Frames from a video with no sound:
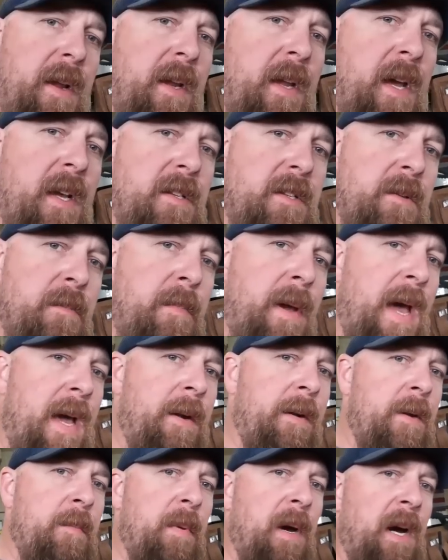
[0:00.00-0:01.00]
Custom
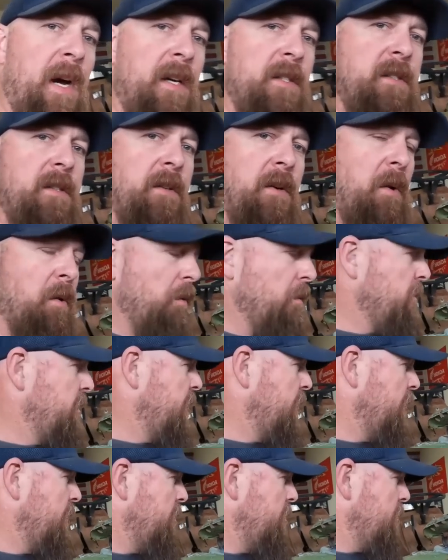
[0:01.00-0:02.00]
battery box holder,
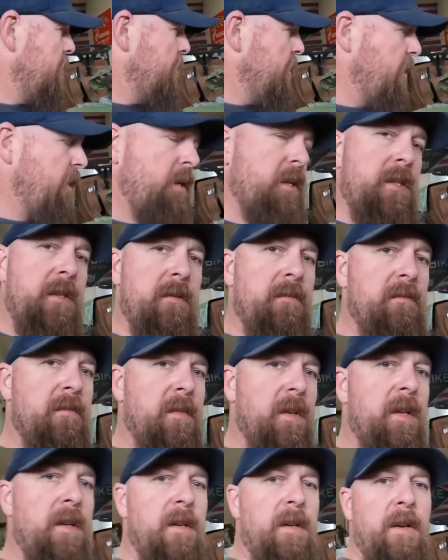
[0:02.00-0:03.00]
you know, I mean, because
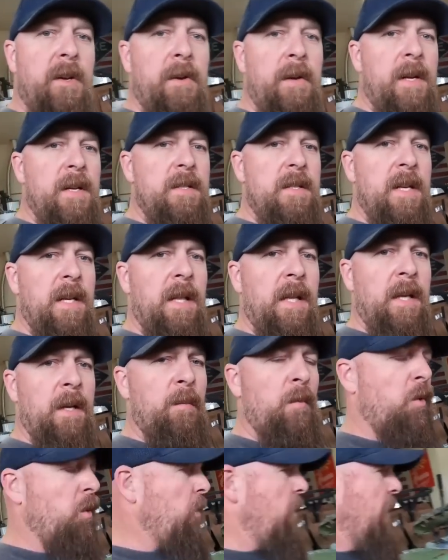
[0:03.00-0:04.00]
who doesn't need a little more